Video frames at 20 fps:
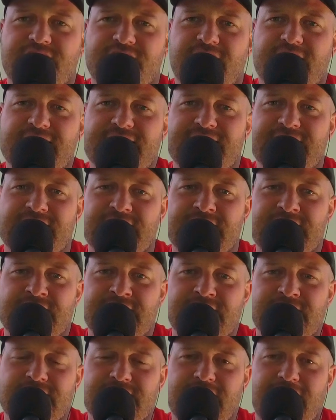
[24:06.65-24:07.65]

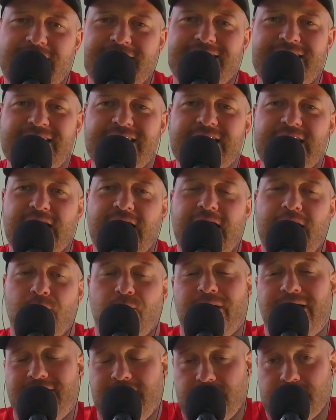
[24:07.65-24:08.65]
Jason. I think.
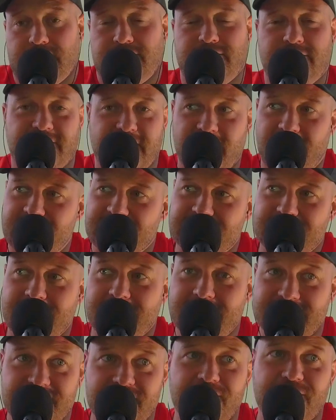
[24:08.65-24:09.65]
Well, gosh,
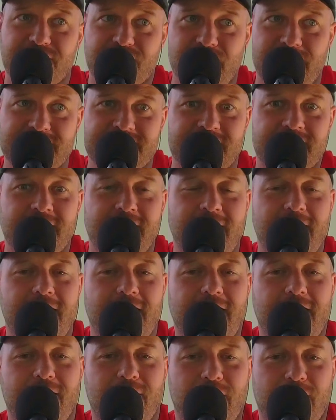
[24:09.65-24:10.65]
that's a good question
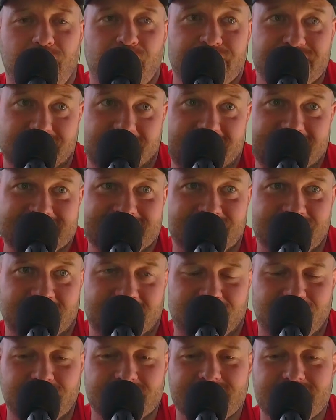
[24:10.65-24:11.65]
we should ask him
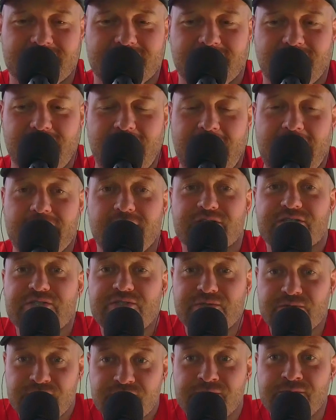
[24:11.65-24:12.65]
that question. Yeah. I
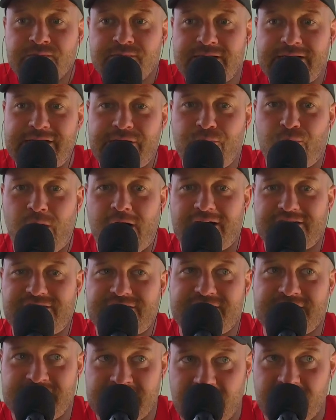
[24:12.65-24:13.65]
assume he
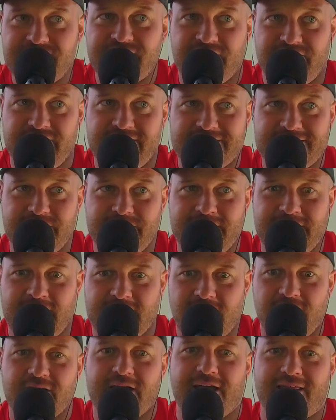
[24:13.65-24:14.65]
watched enough of it to be
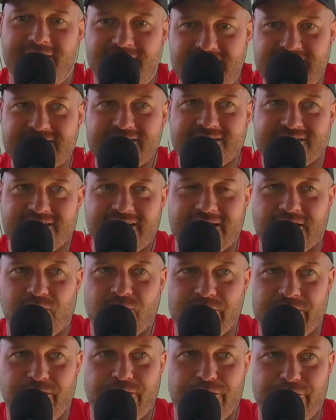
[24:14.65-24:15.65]
like, okay, this is like
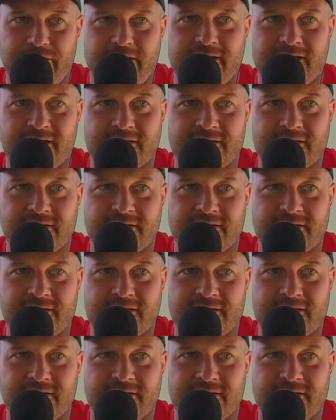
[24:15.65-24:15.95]
a real thing.